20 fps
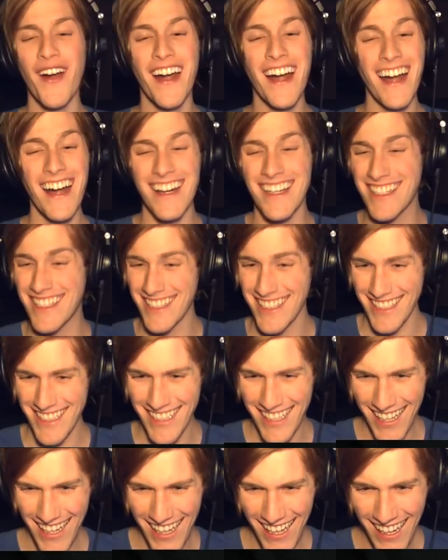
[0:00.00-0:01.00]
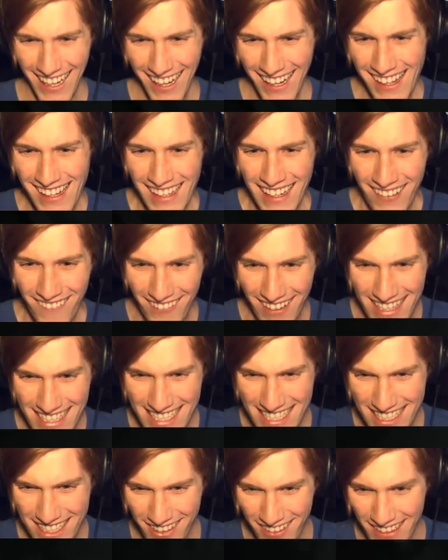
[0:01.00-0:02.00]
first. What
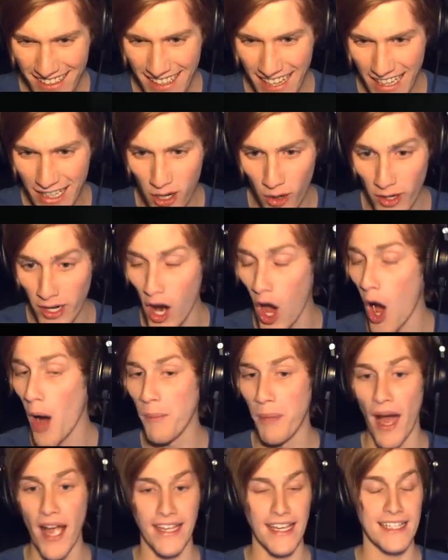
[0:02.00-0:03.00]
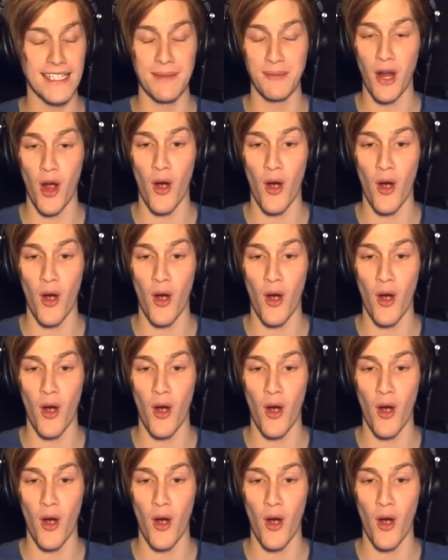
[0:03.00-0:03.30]
is he doing in that corner? Oh, I guess I'm